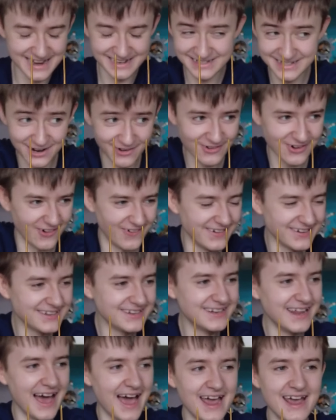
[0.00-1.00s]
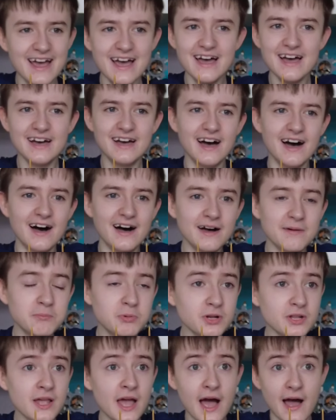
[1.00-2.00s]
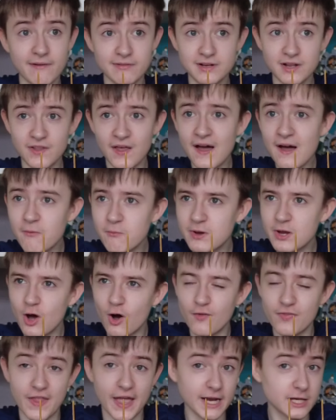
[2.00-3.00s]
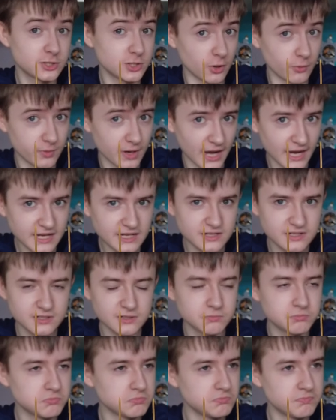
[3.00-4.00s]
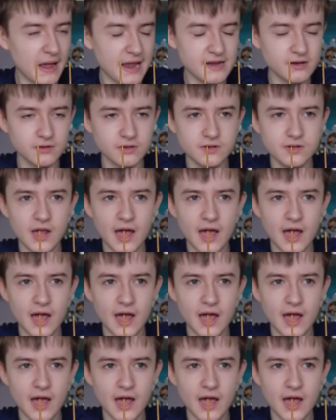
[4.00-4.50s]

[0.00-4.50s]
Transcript: It's still going today. But yeah, after that, we got Nexo Nights, basically